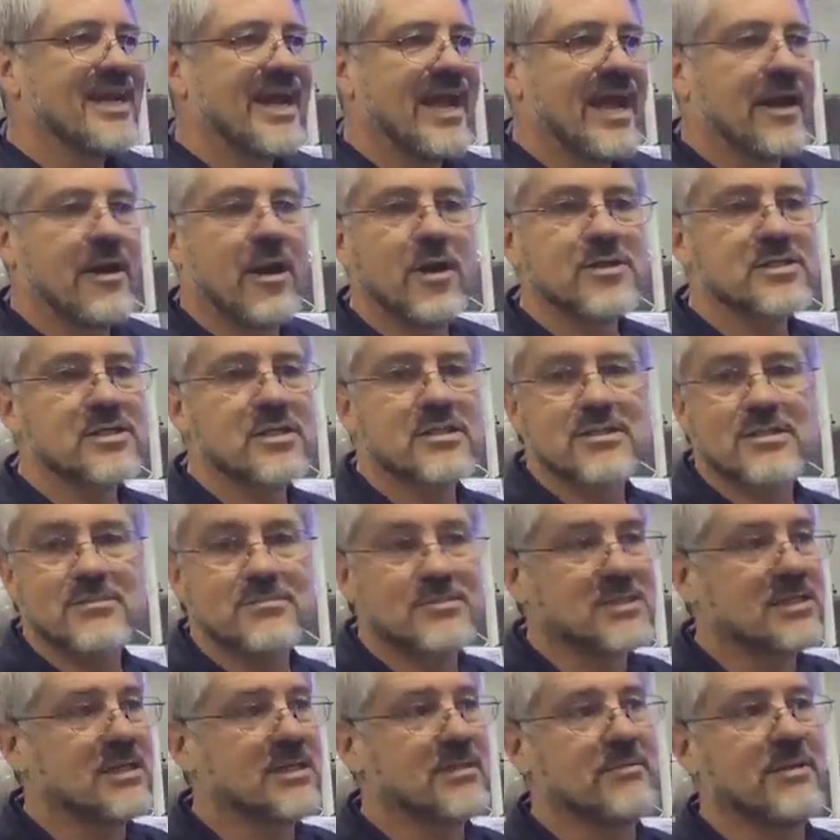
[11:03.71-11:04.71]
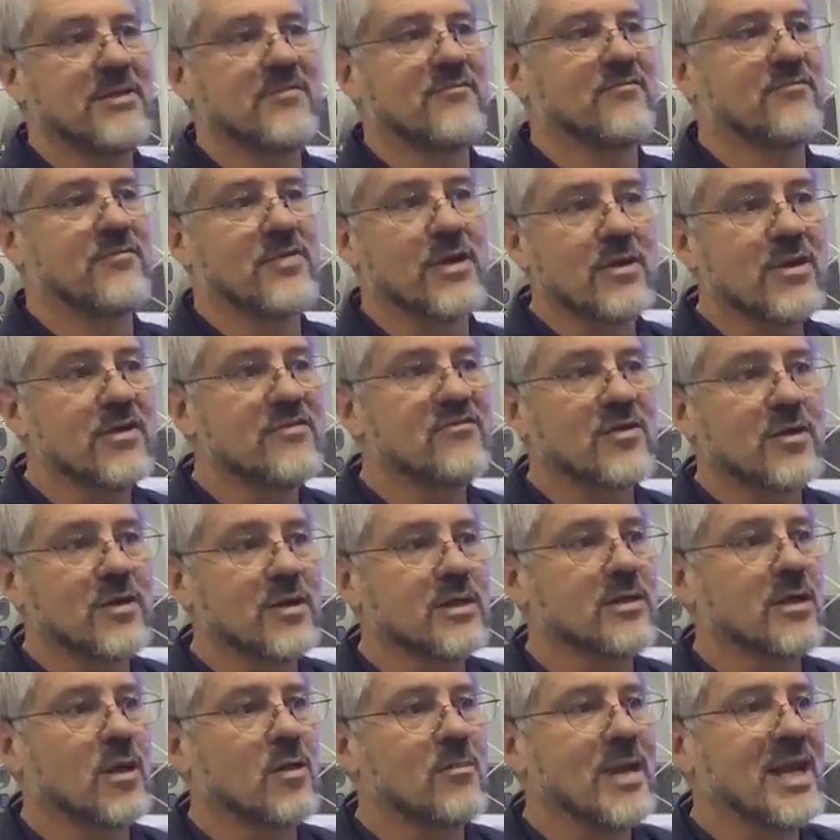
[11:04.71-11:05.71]
And our systems tend to be very, very
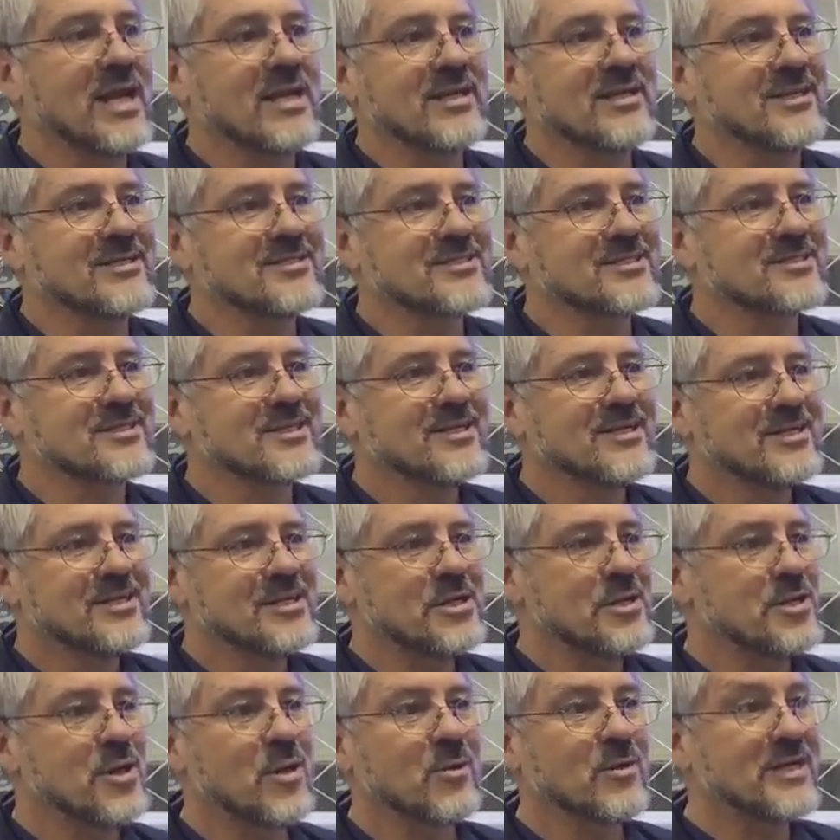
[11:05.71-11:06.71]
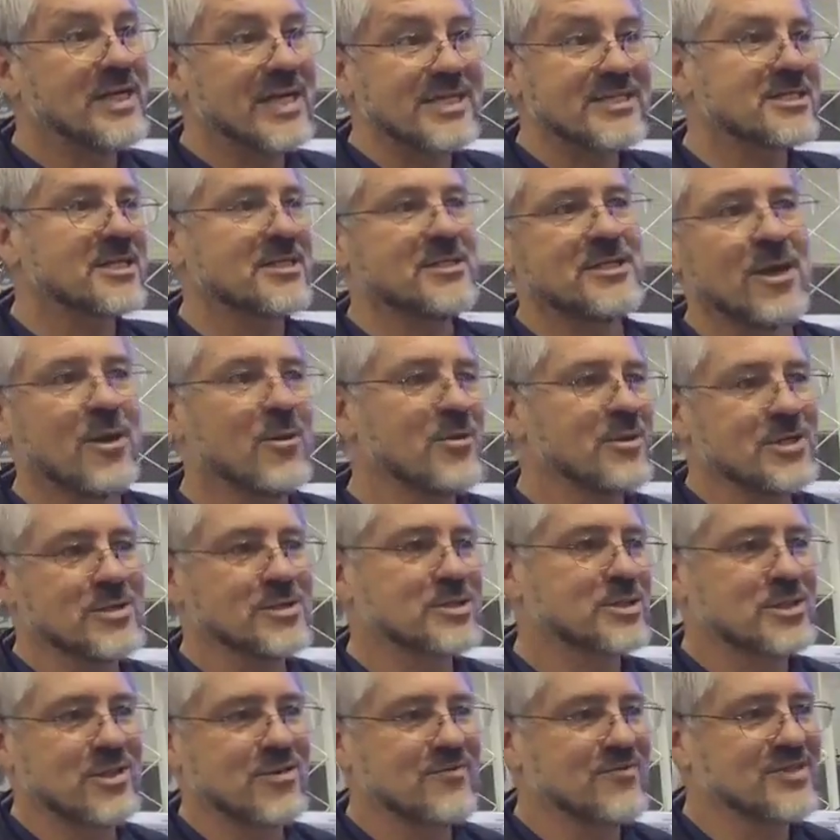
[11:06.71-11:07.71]
low maintenance. You don't get to know your
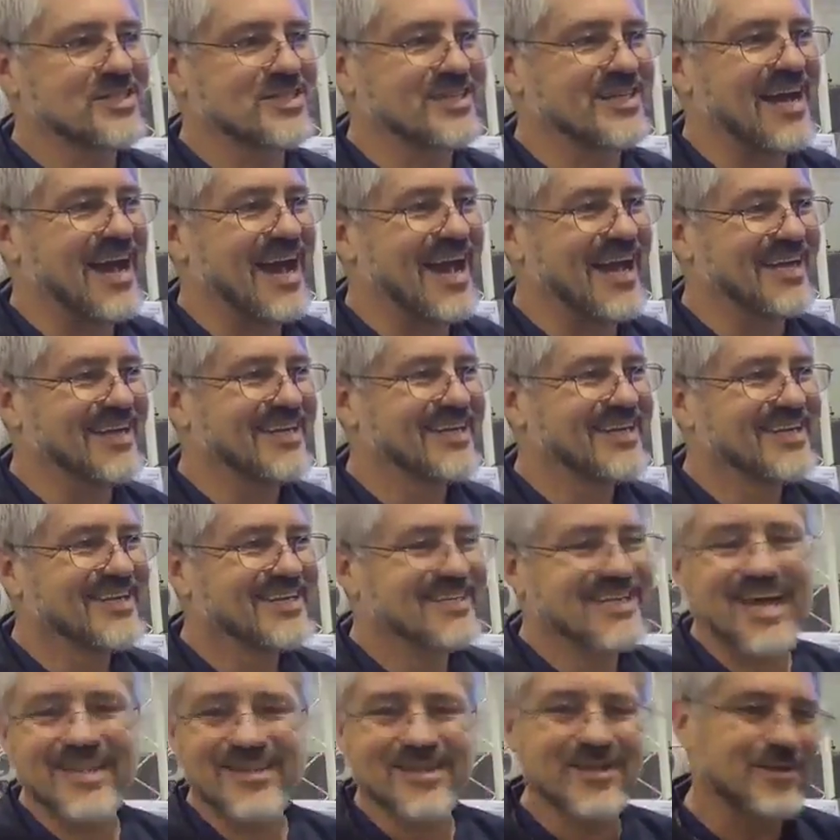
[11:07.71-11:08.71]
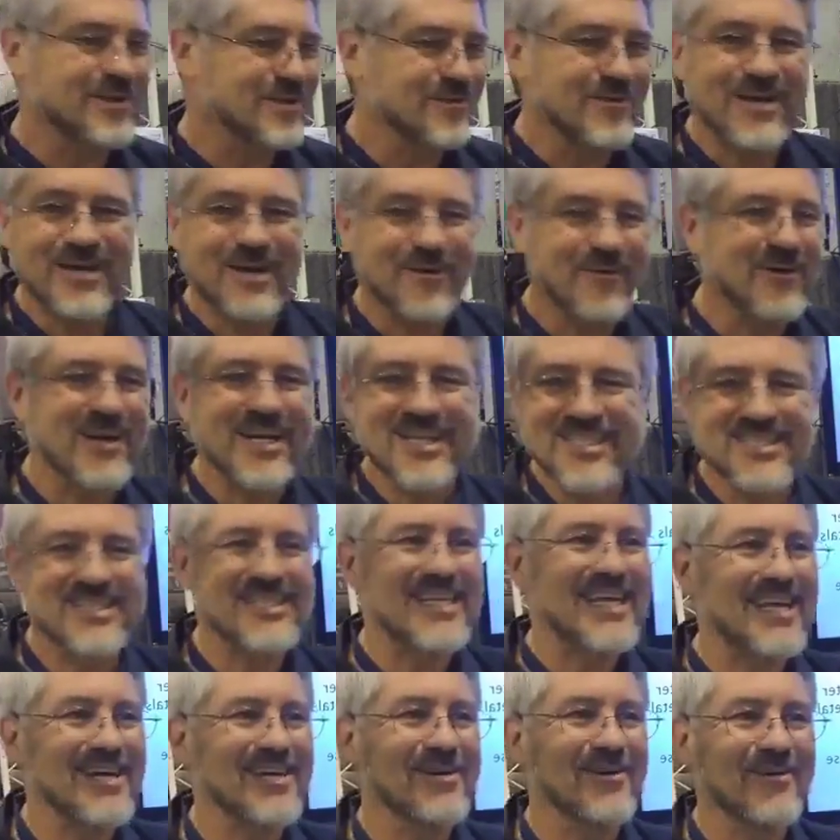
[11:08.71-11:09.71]
service guy. Not that we don't want to
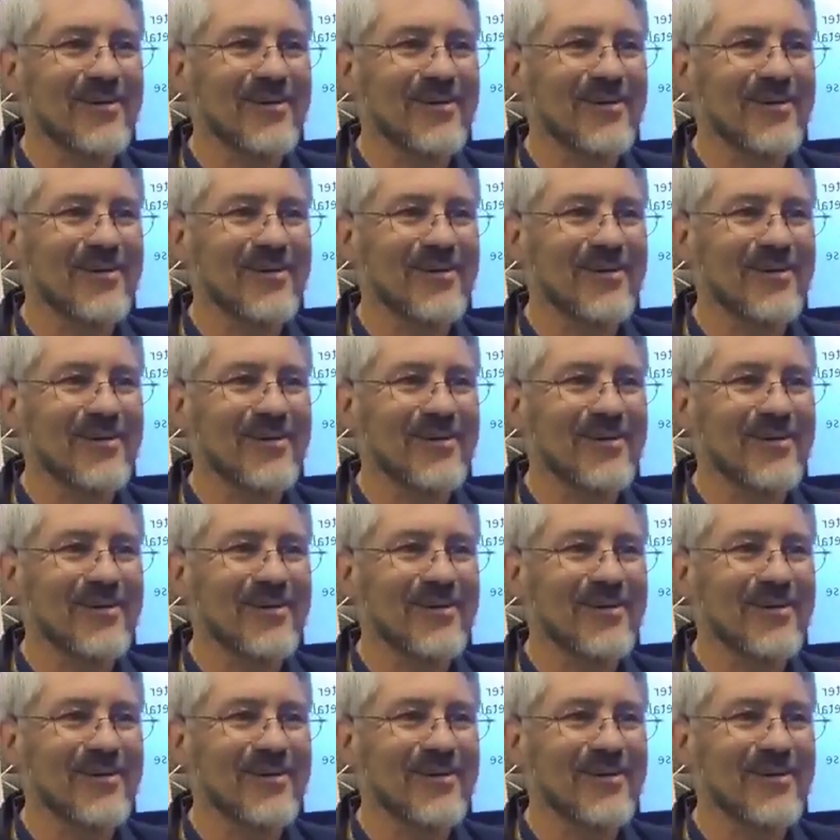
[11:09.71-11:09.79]
see you.